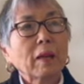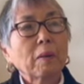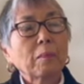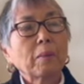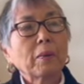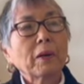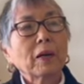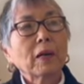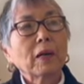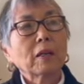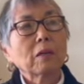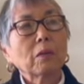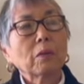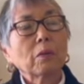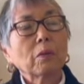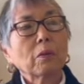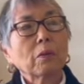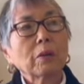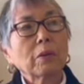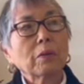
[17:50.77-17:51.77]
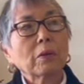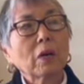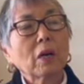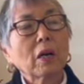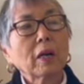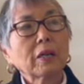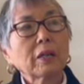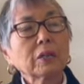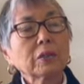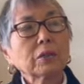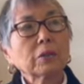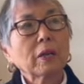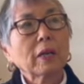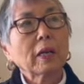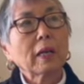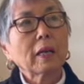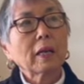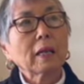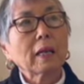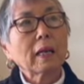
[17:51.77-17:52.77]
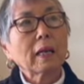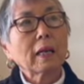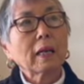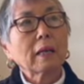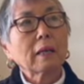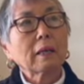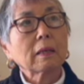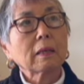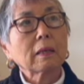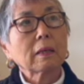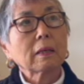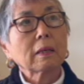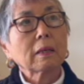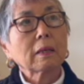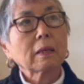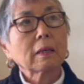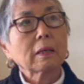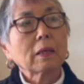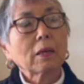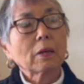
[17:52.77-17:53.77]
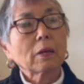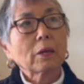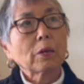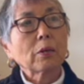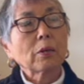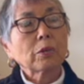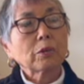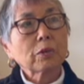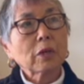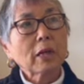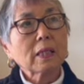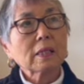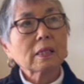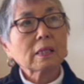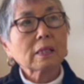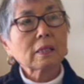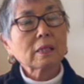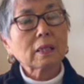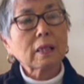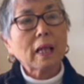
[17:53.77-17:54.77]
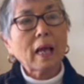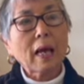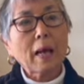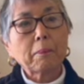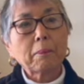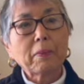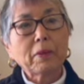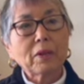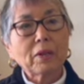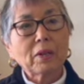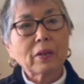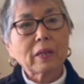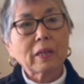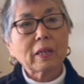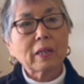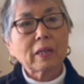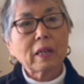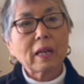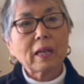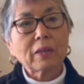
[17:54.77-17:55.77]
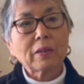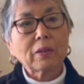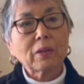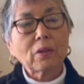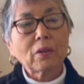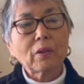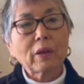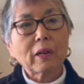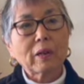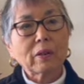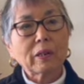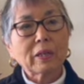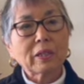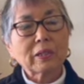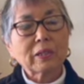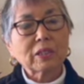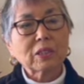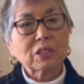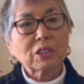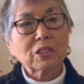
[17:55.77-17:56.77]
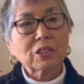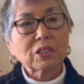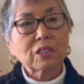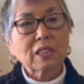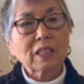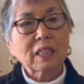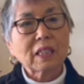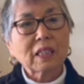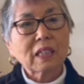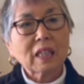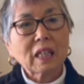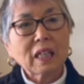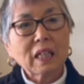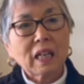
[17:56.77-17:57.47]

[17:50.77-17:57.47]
But we were on a train, and trains at that period had no air conditioning.